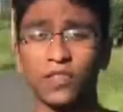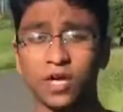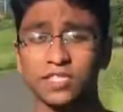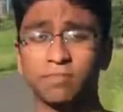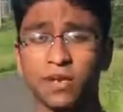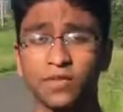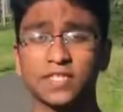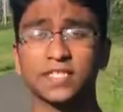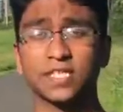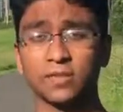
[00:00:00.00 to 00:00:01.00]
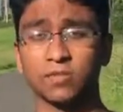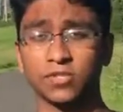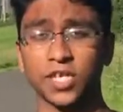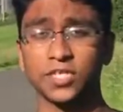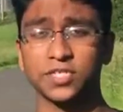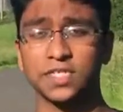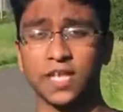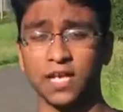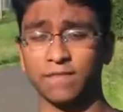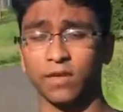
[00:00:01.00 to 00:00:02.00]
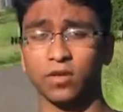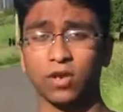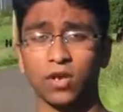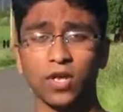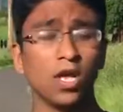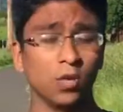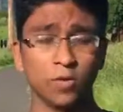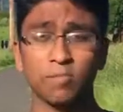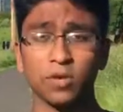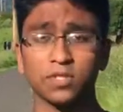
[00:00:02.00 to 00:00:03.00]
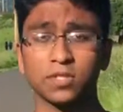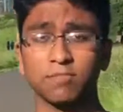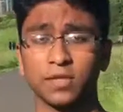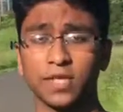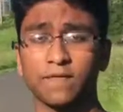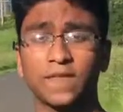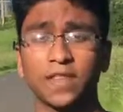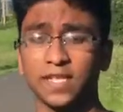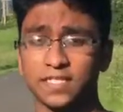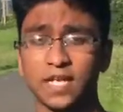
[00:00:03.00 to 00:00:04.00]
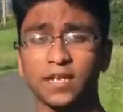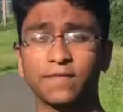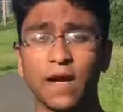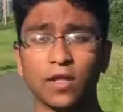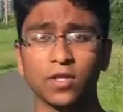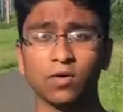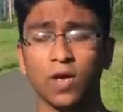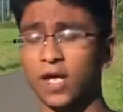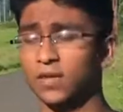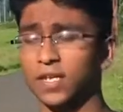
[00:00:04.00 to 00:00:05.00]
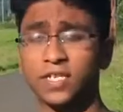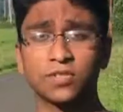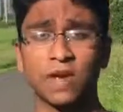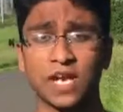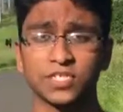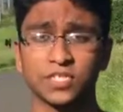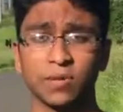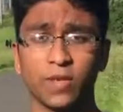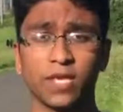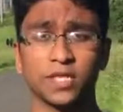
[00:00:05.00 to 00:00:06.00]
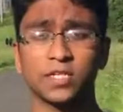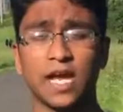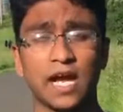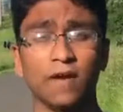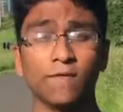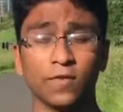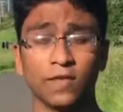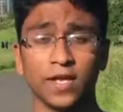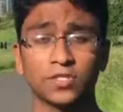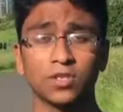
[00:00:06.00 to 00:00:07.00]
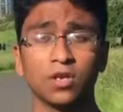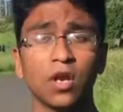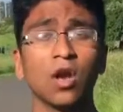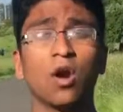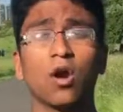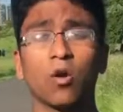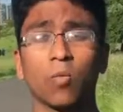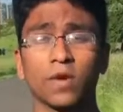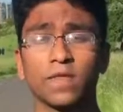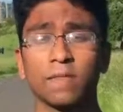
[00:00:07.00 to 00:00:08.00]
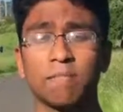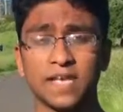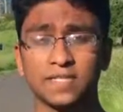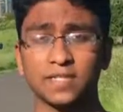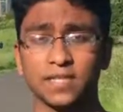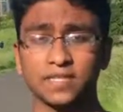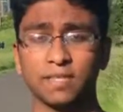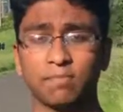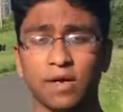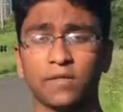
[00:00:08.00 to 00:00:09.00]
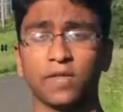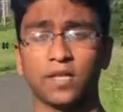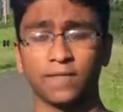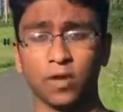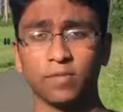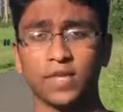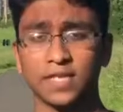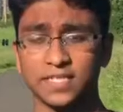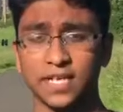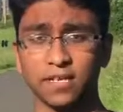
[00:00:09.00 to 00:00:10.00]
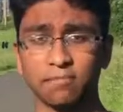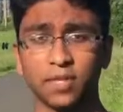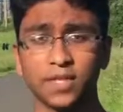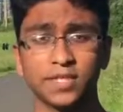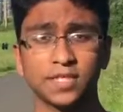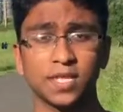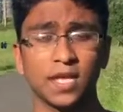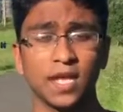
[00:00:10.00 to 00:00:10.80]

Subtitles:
thoughts about the sustainable changes that have occurred, we personally believe that the aesthetic value and the interactions that we get to have with nature are one of the best things about the development that has taken place.